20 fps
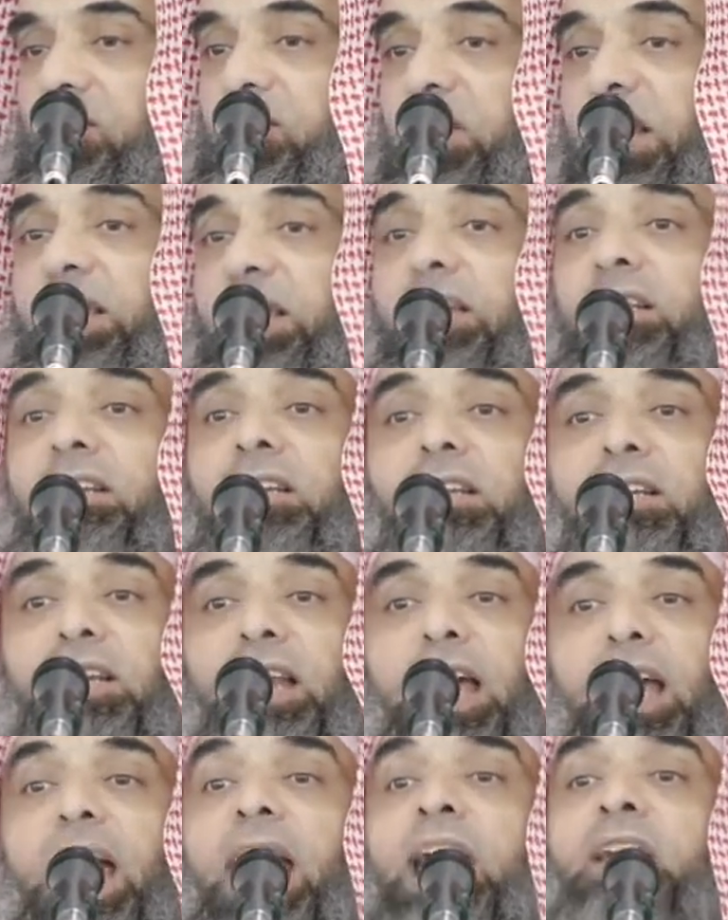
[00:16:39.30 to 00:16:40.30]

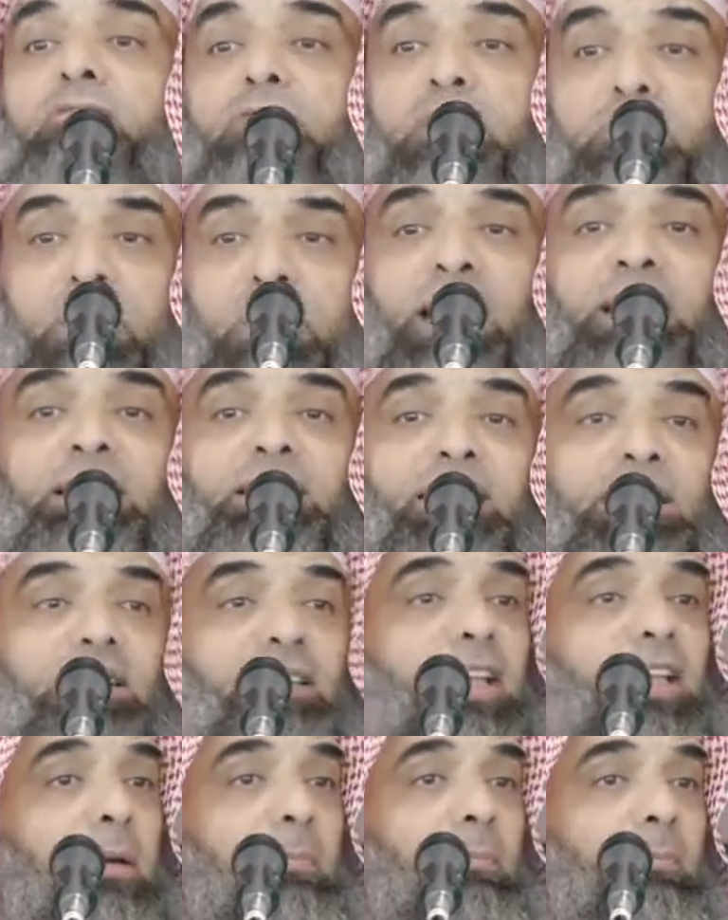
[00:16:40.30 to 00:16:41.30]
saying and
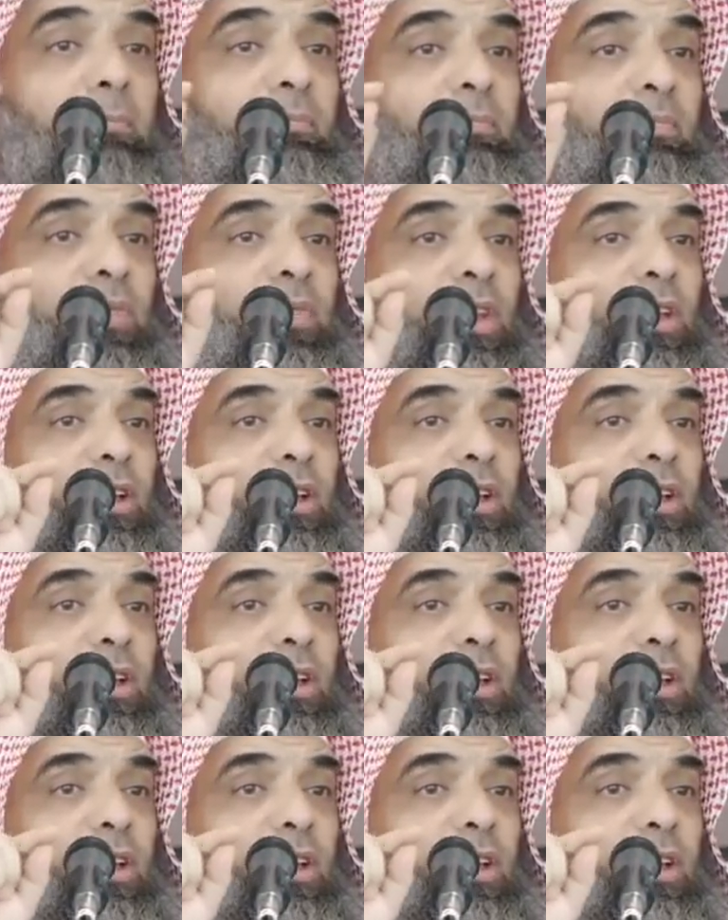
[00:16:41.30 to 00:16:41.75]
reminding them,